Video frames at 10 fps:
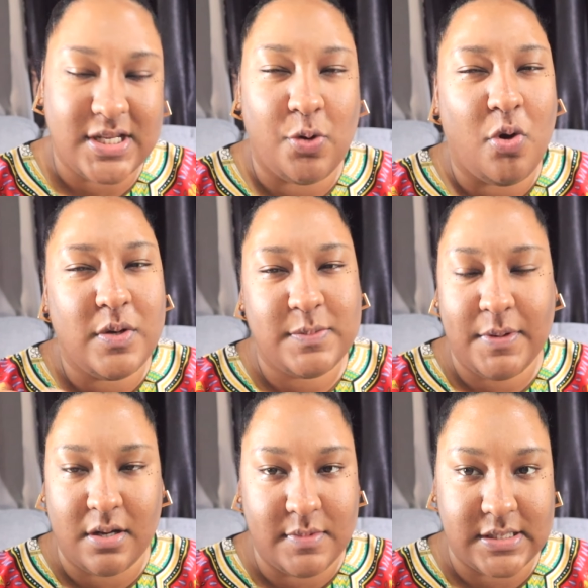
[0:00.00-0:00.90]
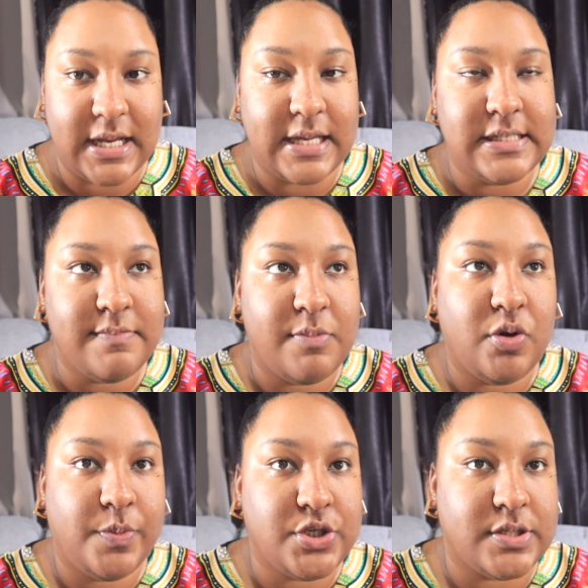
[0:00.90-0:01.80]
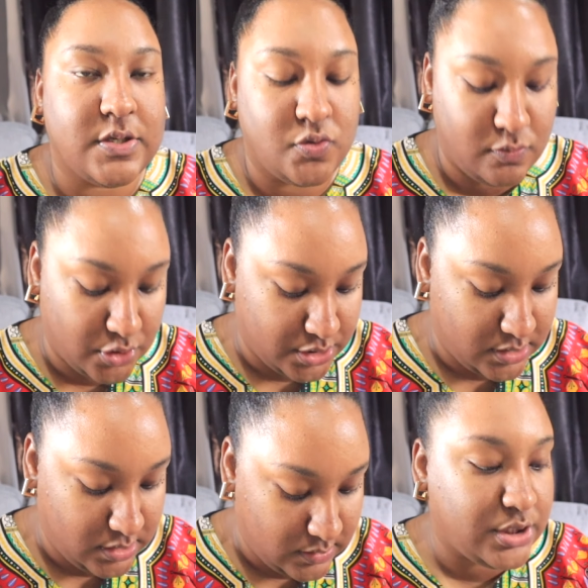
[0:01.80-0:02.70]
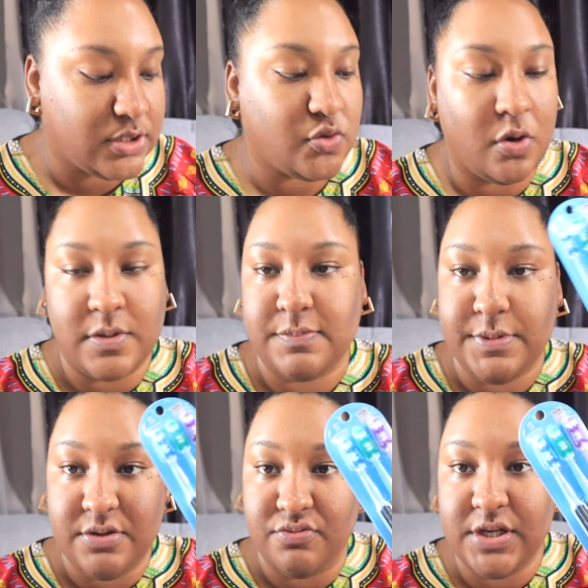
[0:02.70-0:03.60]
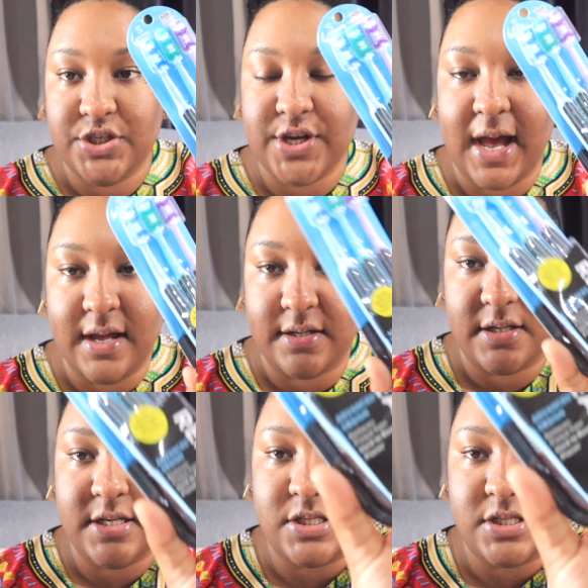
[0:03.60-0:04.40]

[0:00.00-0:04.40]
I always pick up this, like anytime I'm repurchasing toothbrushes, it is always be the Reach and the